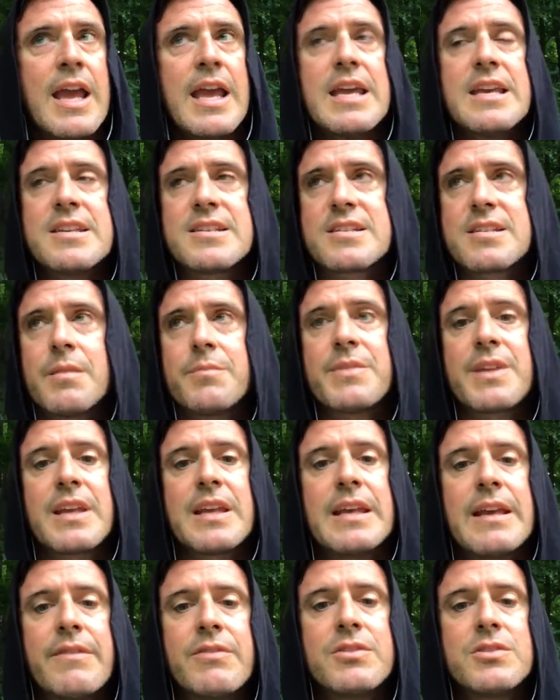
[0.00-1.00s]
Is something
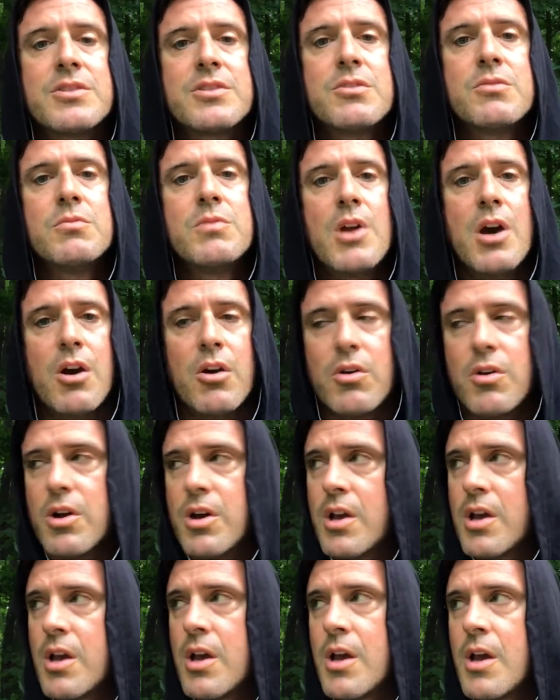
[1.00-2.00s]
given to you? No.
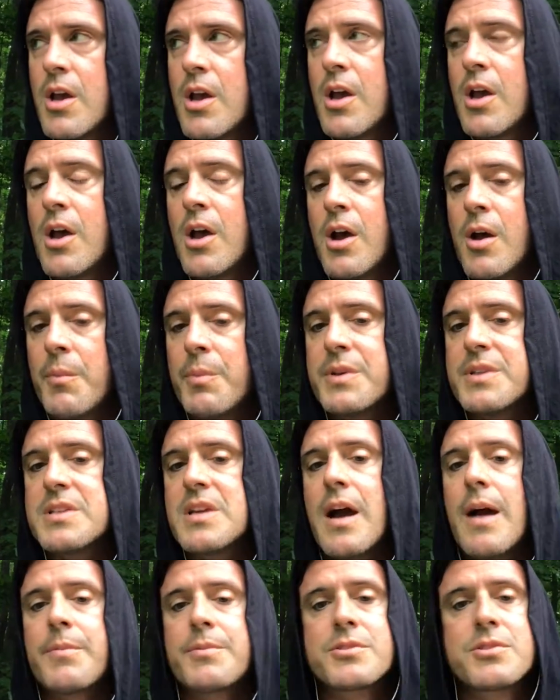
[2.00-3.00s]
But
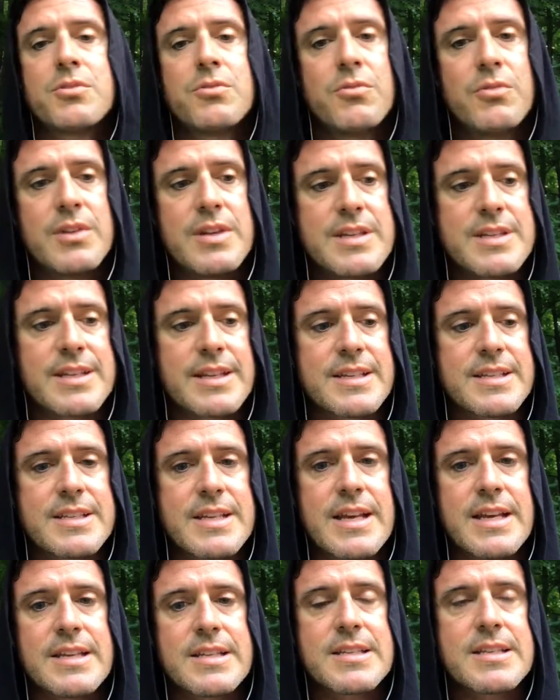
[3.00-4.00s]
the opportunities
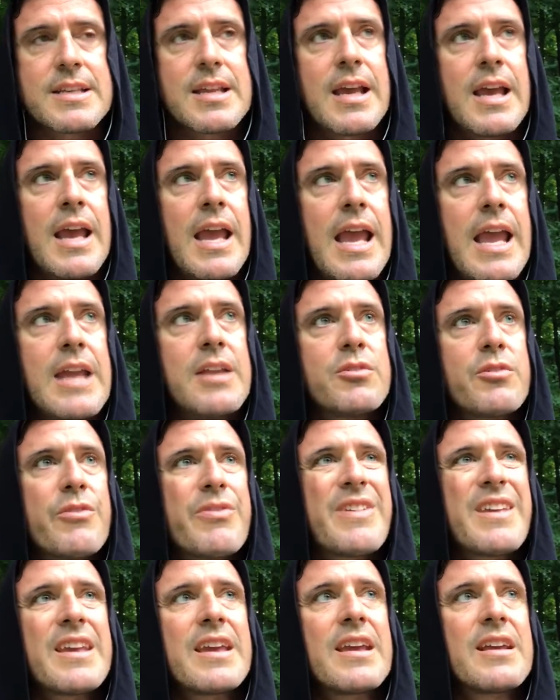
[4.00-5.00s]
exist, and you're
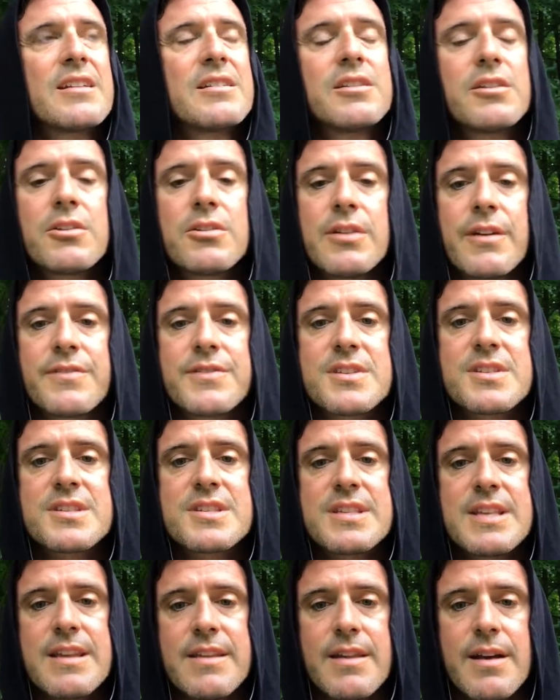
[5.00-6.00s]
thinking clear enough to
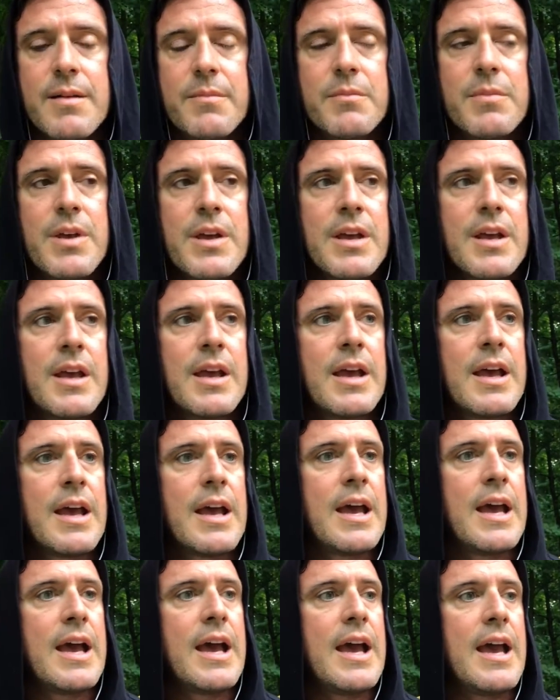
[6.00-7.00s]
see them.
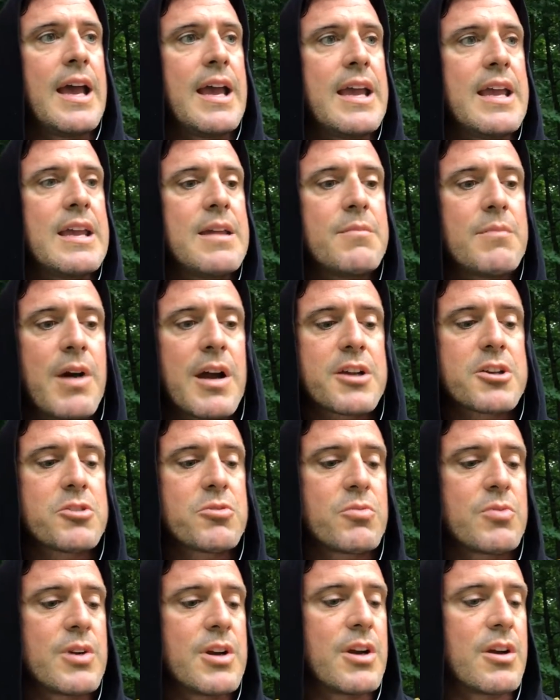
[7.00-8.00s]
In my
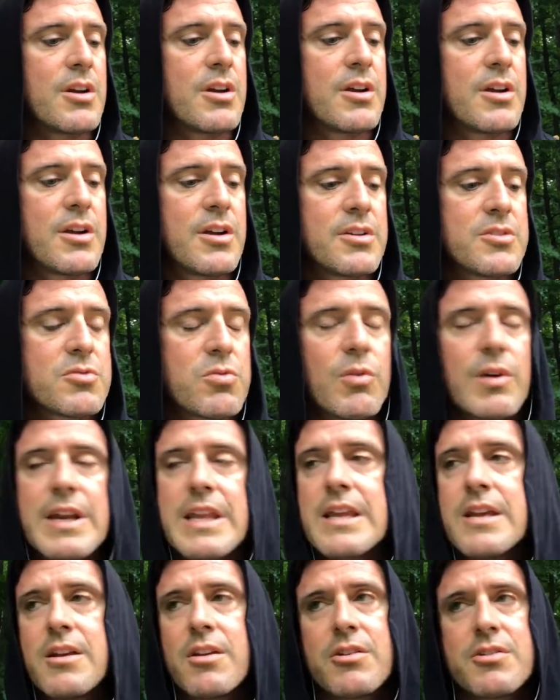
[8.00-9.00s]
career,
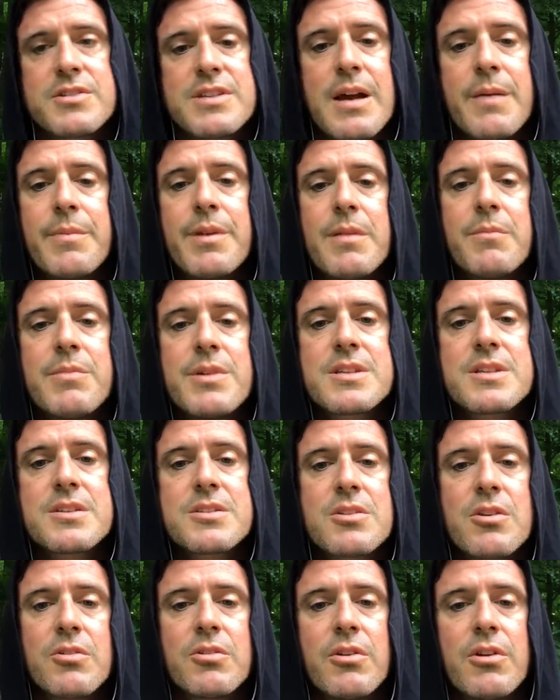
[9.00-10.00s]
20 years, I've been a
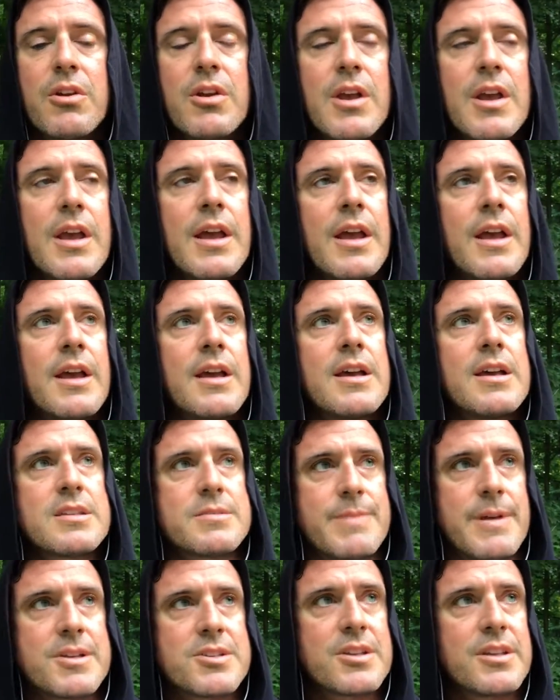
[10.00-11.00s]
business owner,
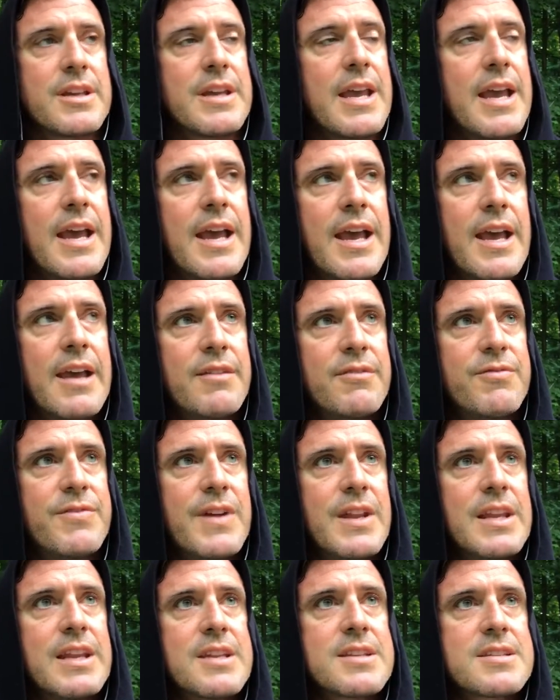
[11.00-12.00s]
especially in
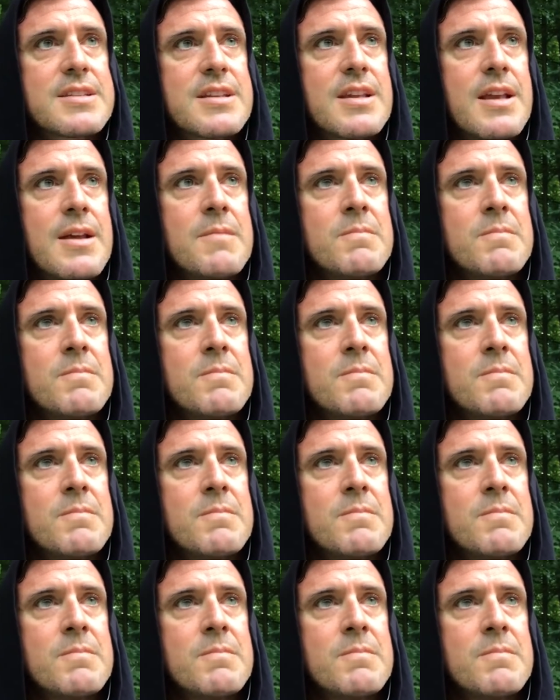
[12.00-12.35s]
fitness.